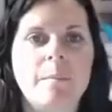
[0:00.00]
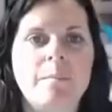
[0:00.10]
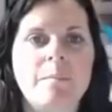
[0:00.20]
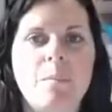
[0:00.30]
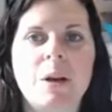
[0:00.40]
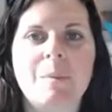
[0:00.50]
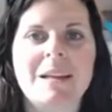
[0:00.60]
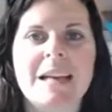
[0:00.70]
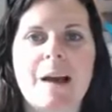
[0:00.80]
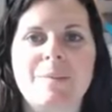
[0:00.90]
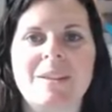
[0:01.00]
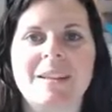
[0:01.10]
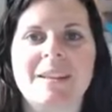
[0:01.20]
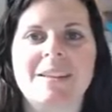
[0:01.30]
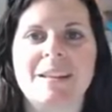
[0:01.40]
putting my tabs to
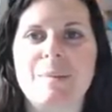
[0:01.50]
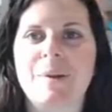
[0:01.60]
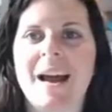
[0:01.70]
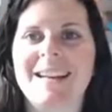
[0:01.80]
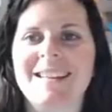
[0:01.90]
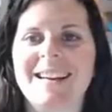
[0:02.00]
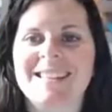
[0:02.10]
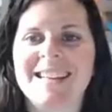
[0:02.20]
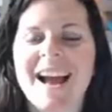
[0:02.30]
sleep guy does.